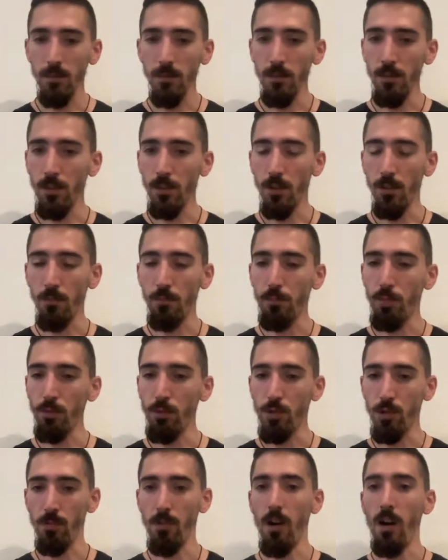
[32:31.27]
you know,
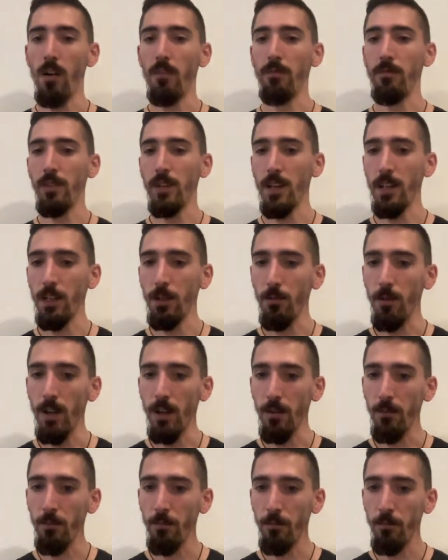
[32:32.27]
puts you off in any way.